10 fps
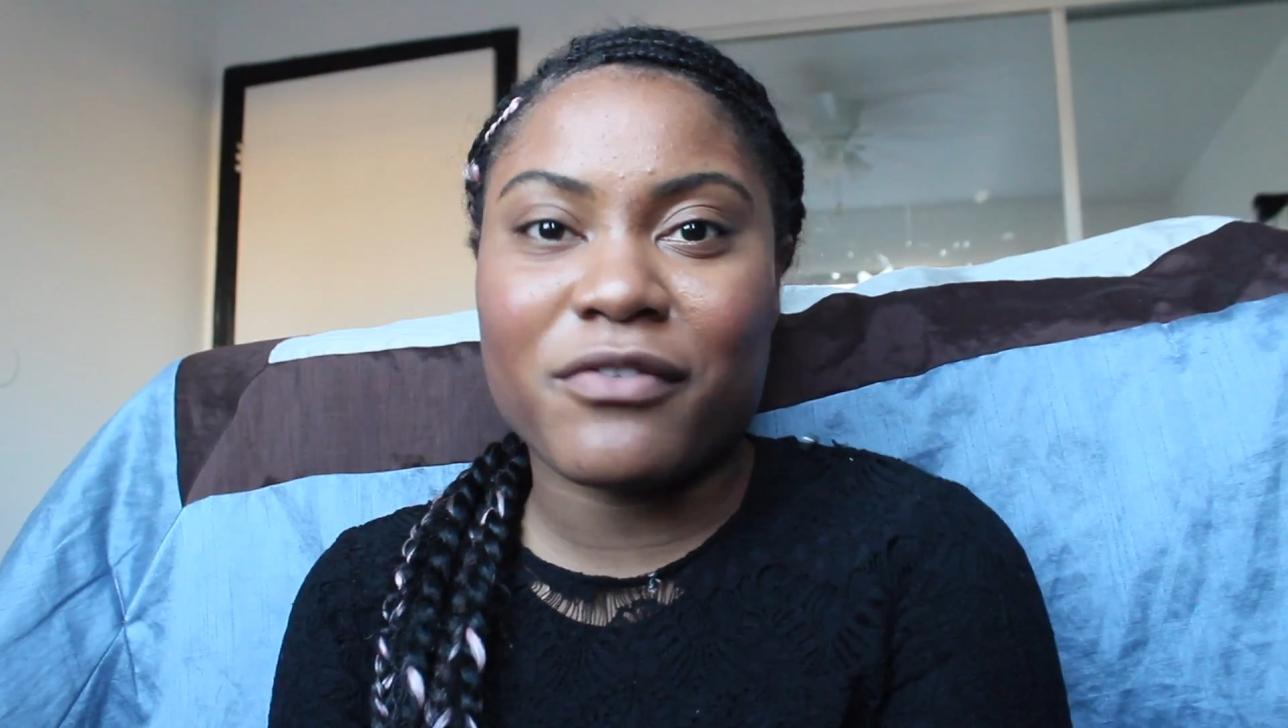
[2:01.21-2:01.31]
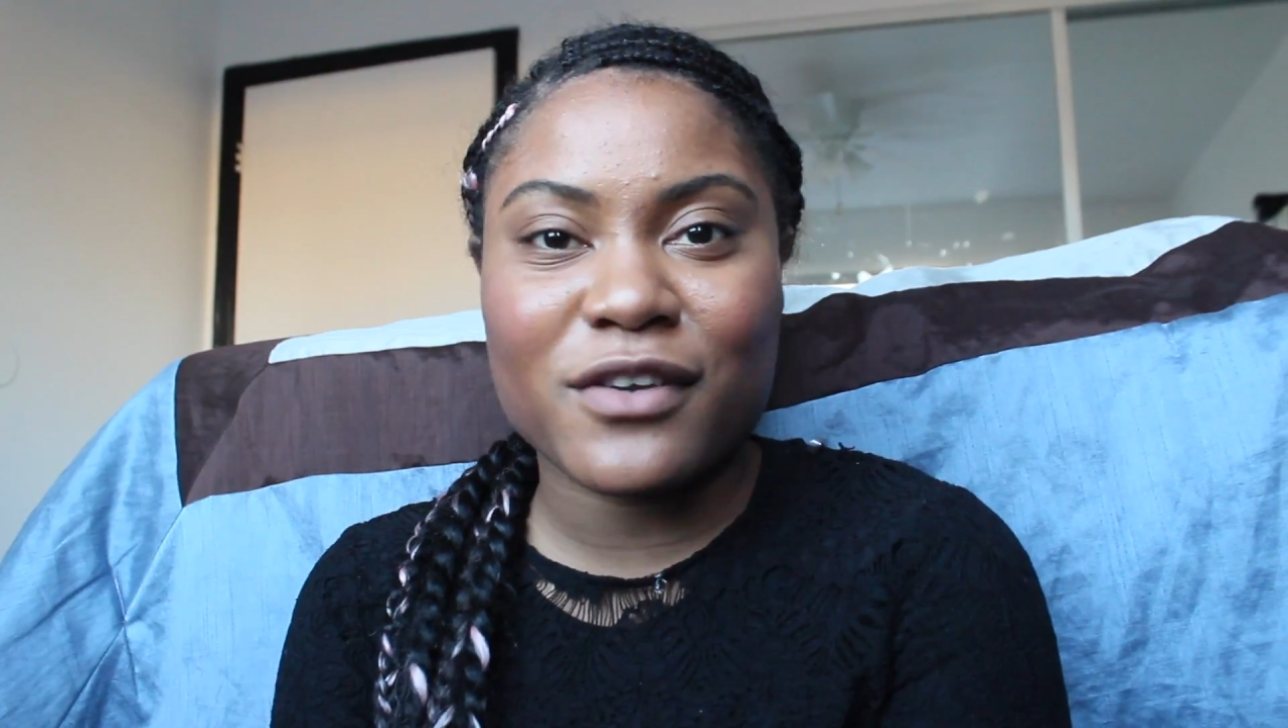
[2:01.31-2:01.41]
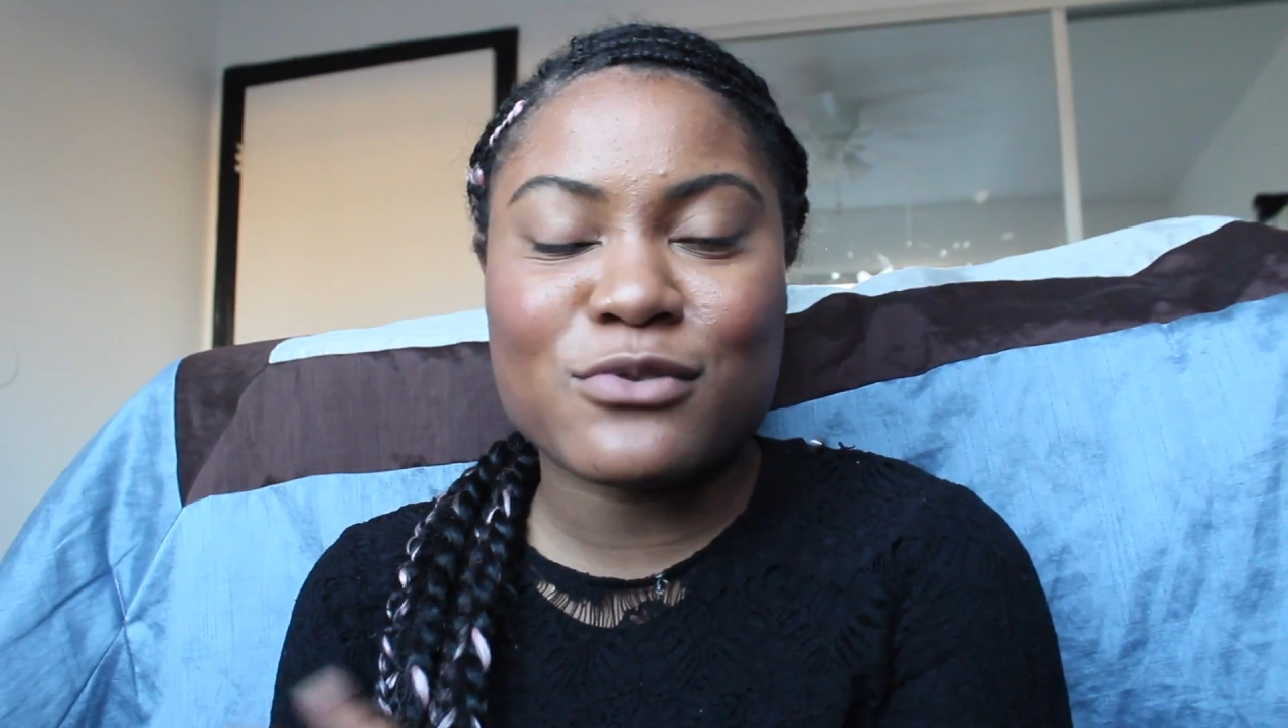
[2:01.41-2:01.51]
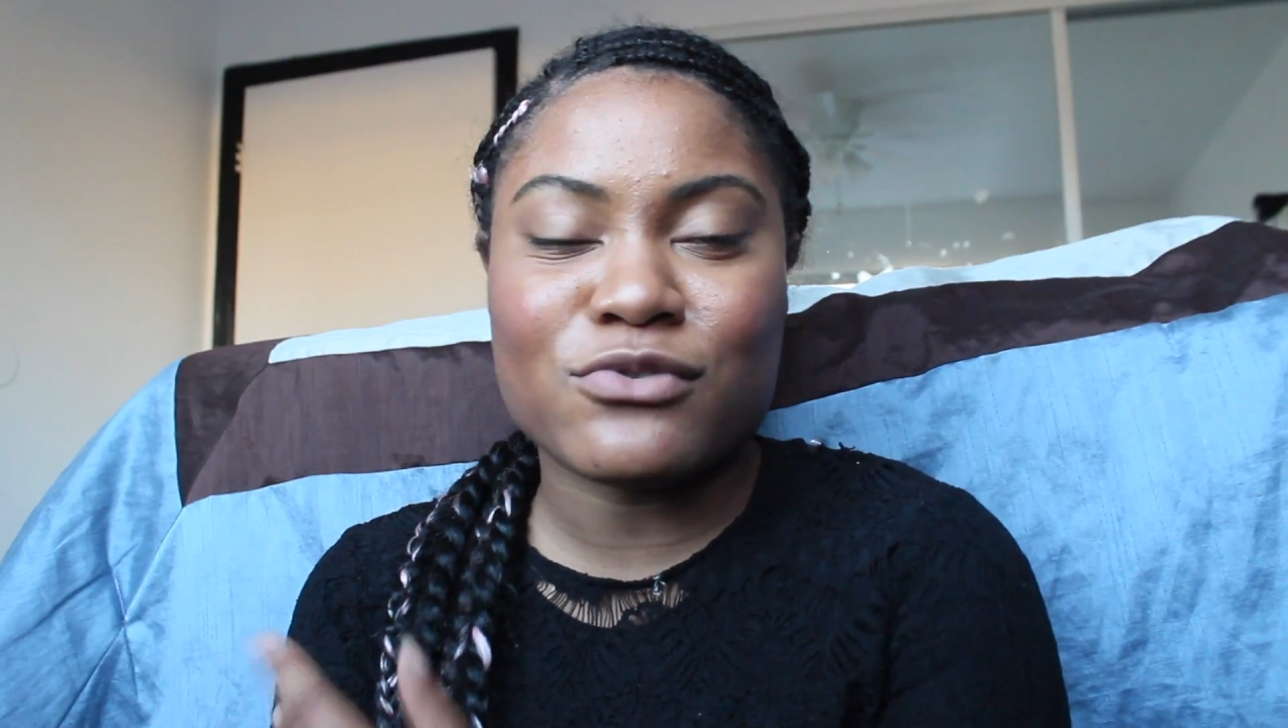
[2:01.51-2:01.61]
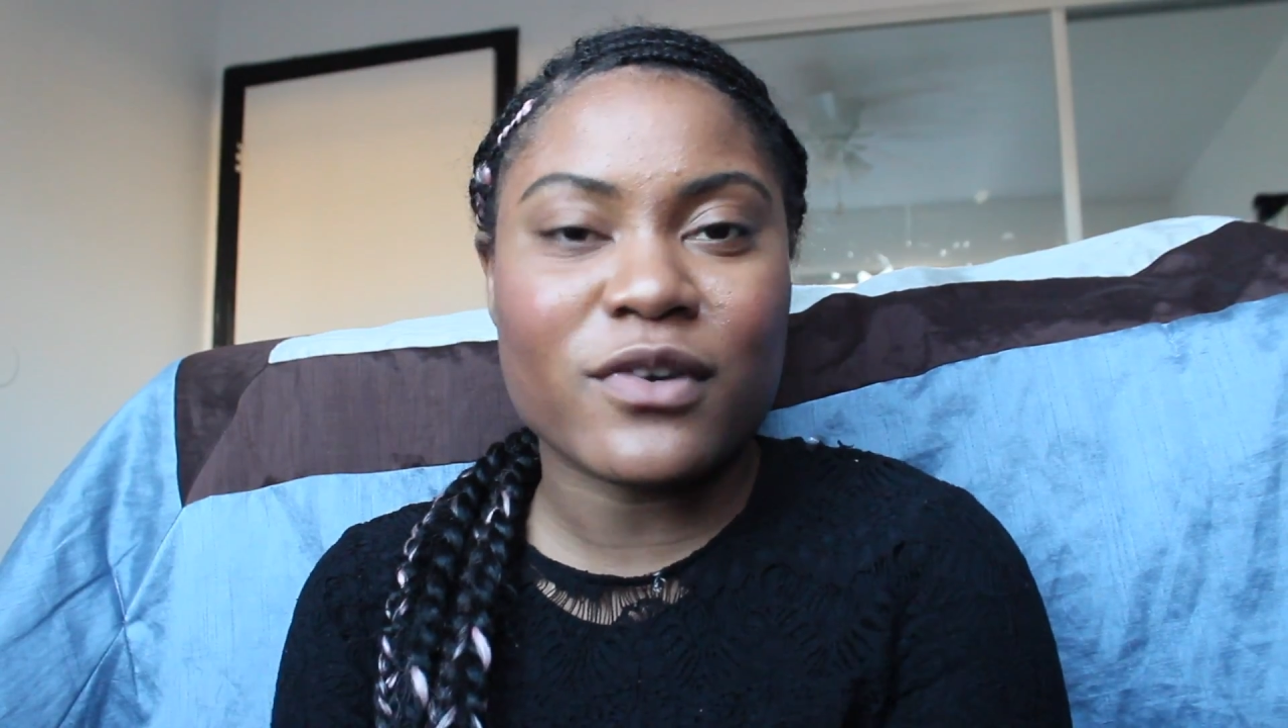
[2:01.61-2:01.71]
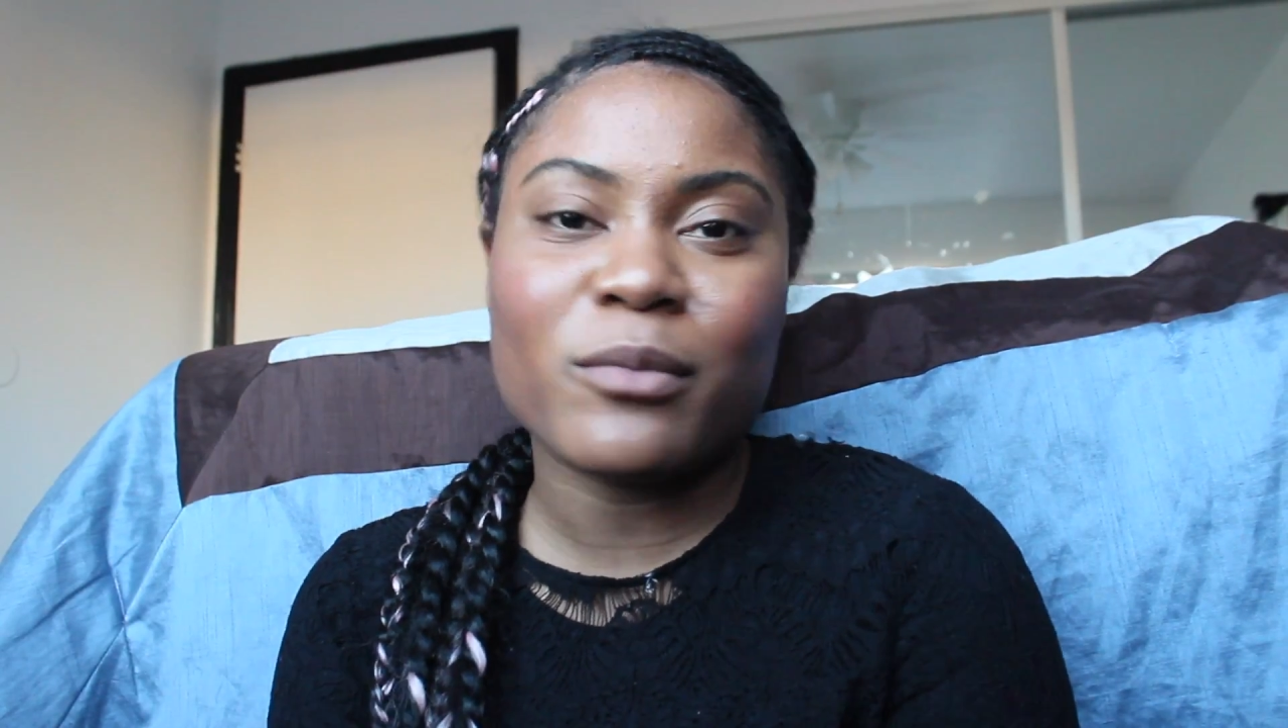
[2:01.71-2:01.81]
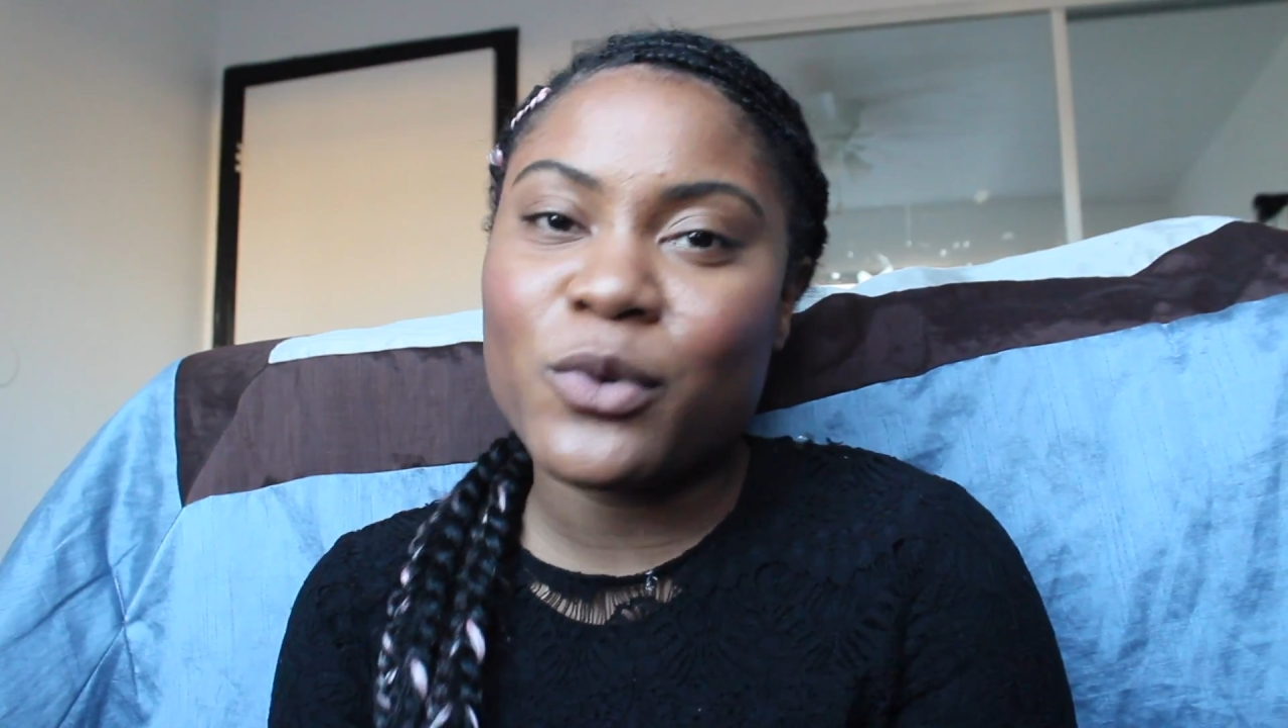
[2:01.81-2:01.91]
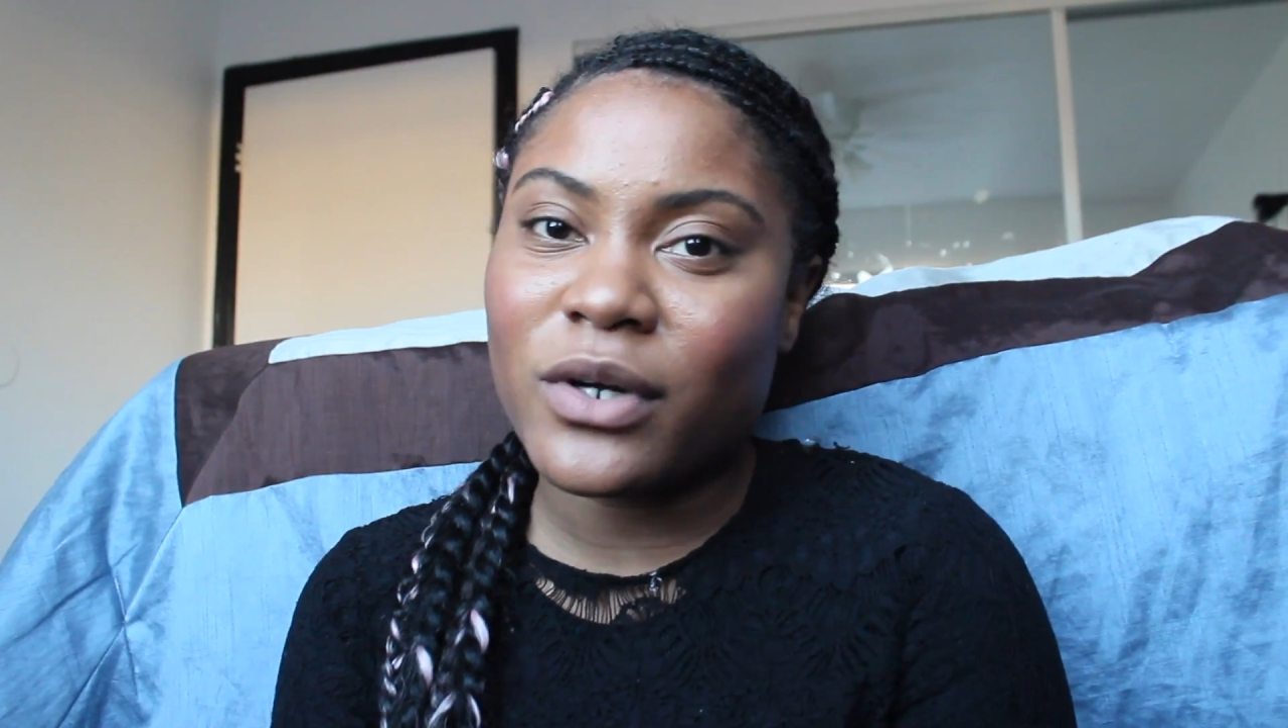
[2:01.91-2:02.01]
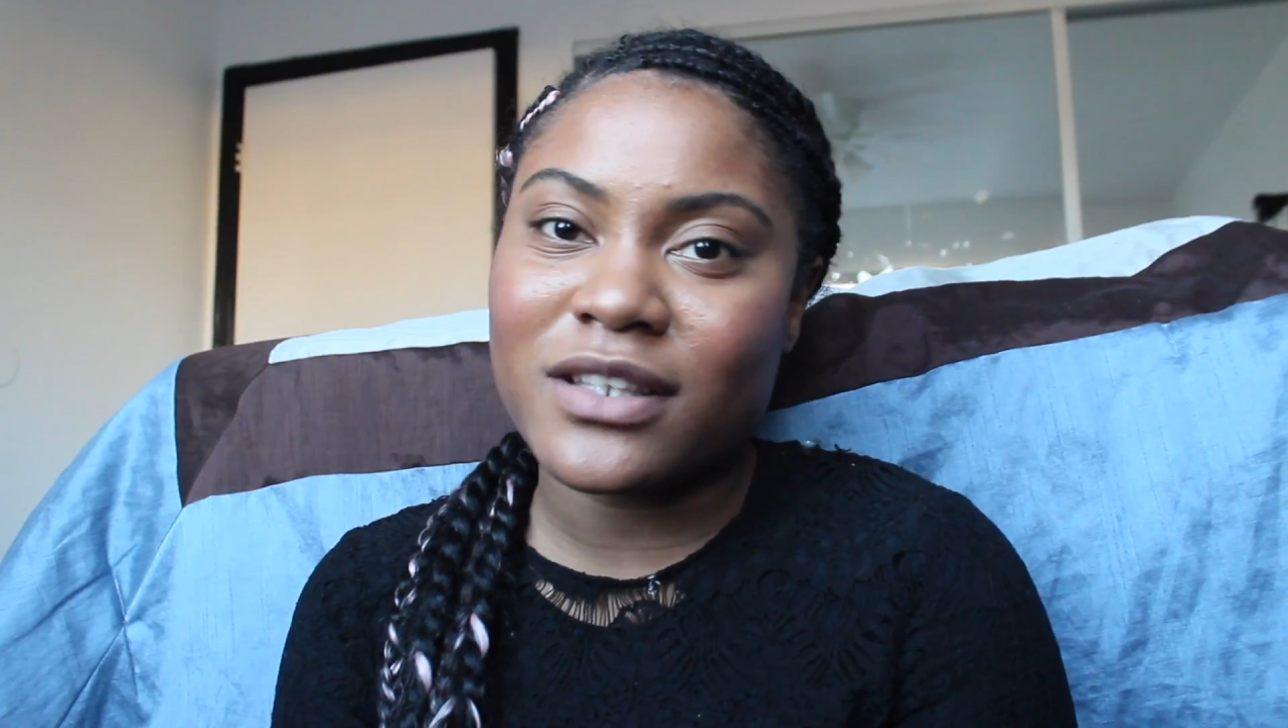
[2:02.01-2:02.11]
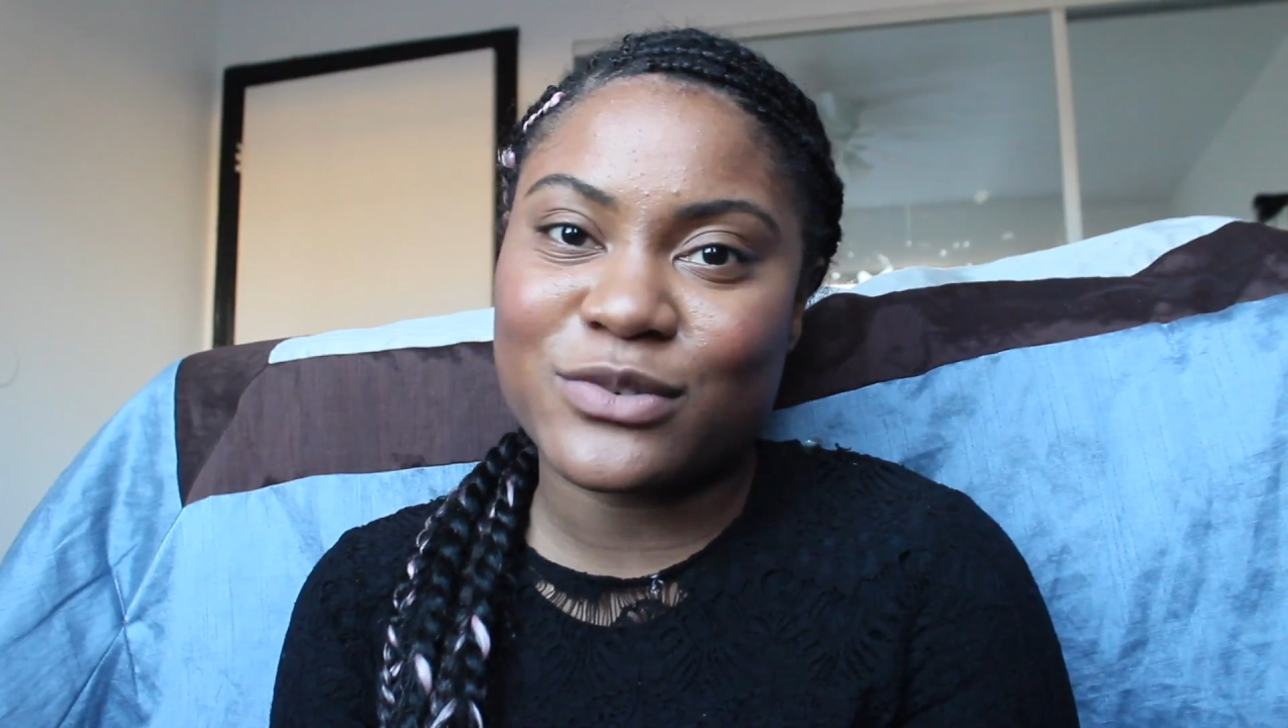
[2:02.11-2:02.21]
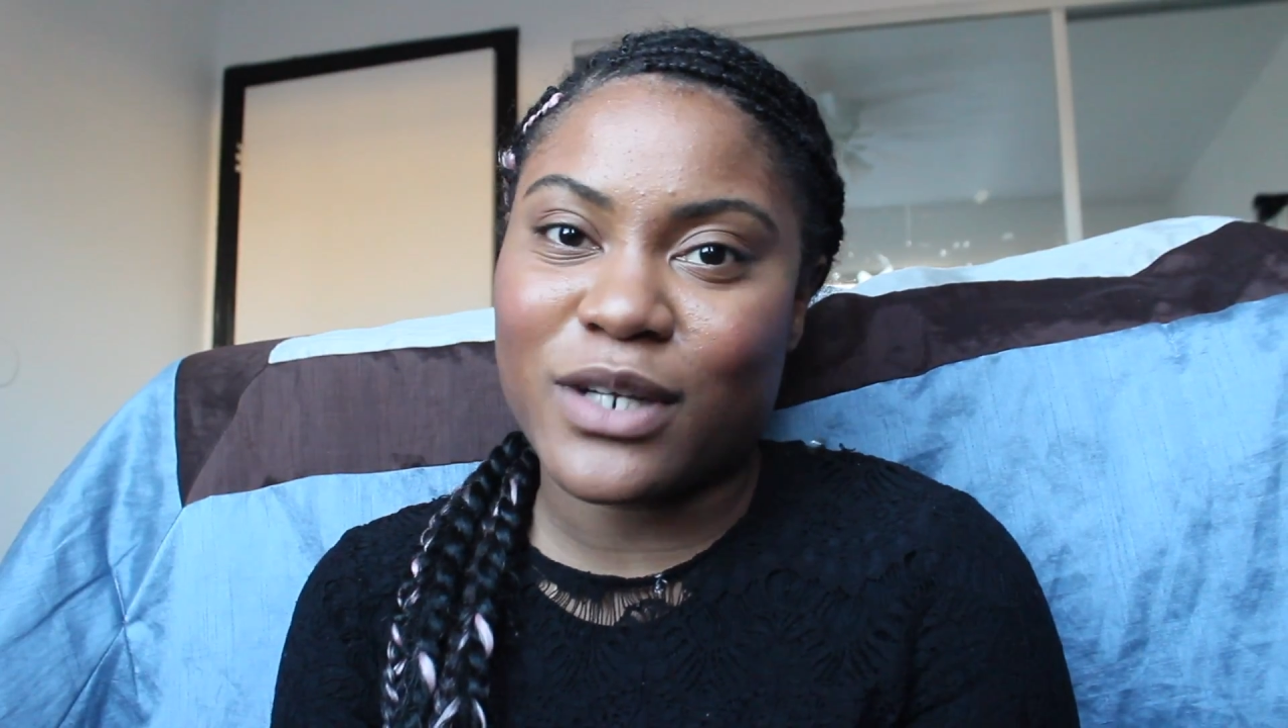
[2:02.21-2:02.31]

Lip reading: friends who's from New Orleans